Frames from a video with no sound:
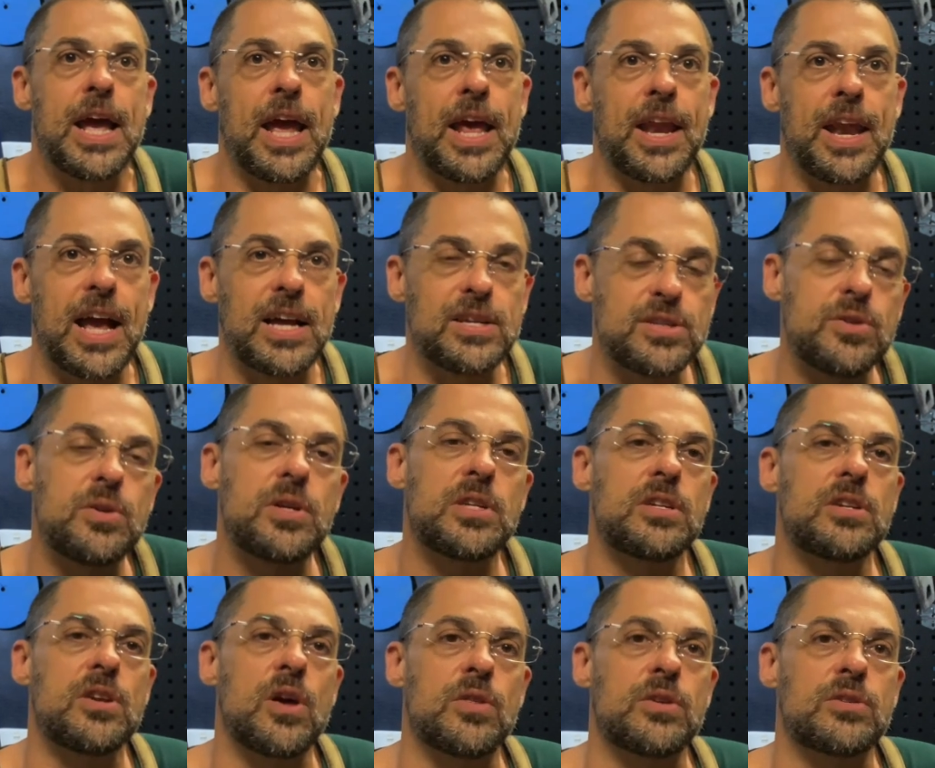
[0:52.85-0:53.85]
And as you get
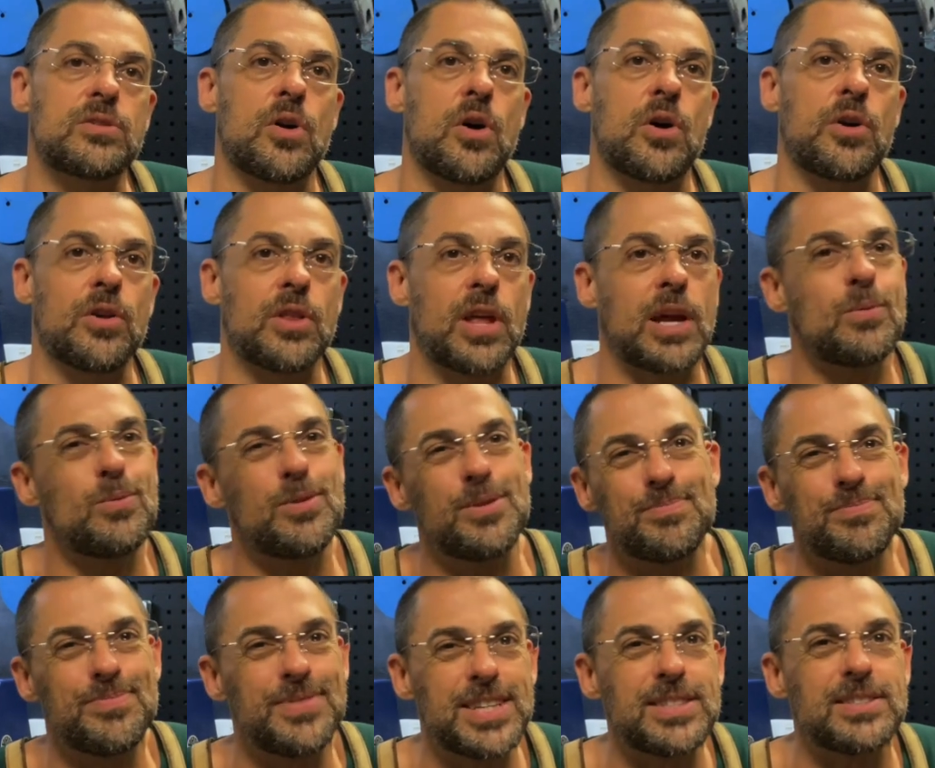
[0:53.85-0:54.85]
to know the saw, you're like, well,
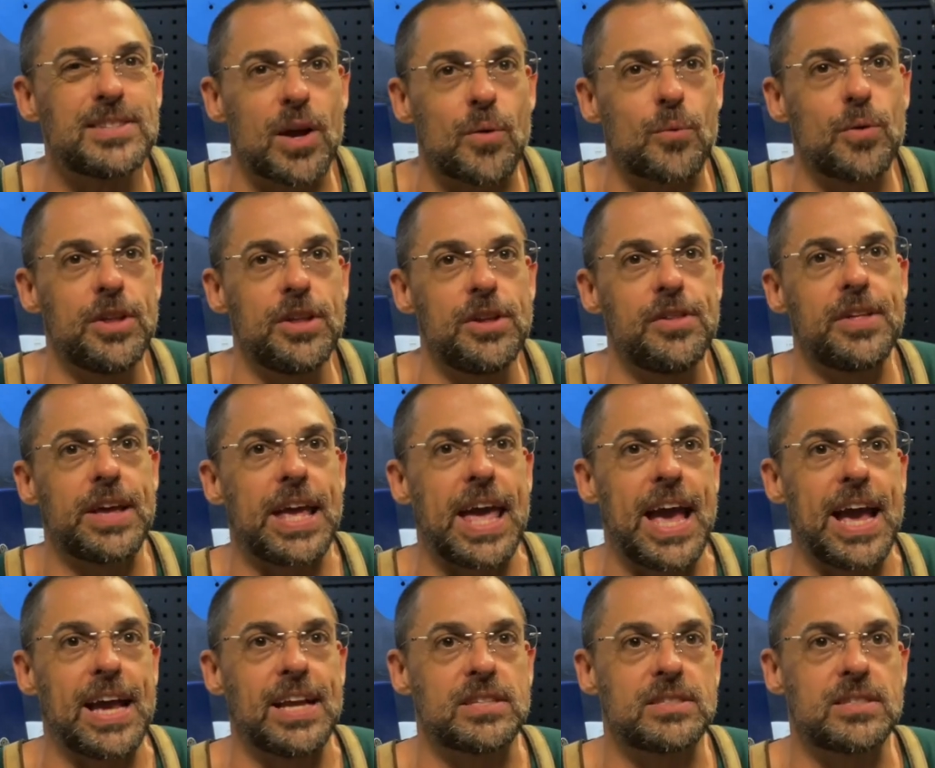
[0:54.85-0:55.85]
that's not really the
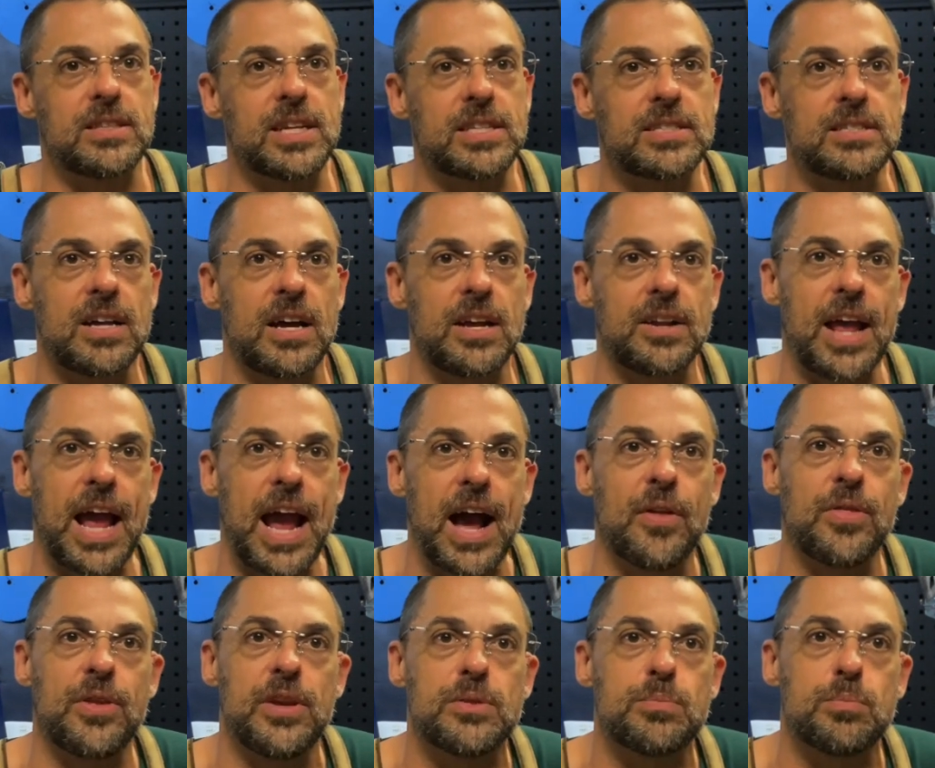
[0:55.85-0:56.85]
case. That's not
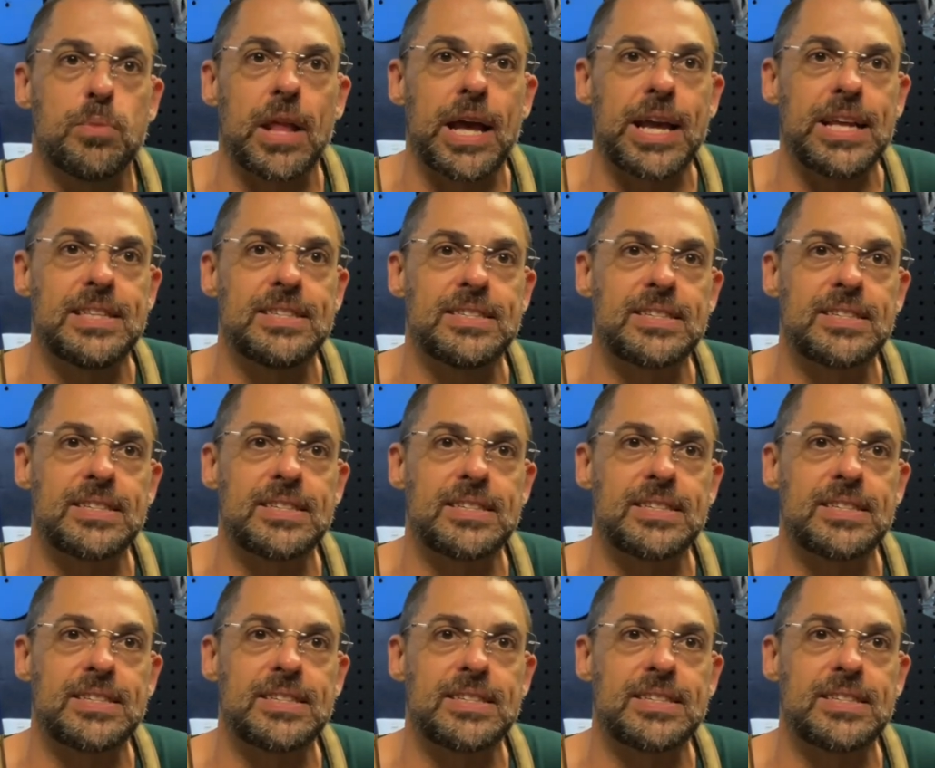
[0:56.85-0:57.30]
how these blades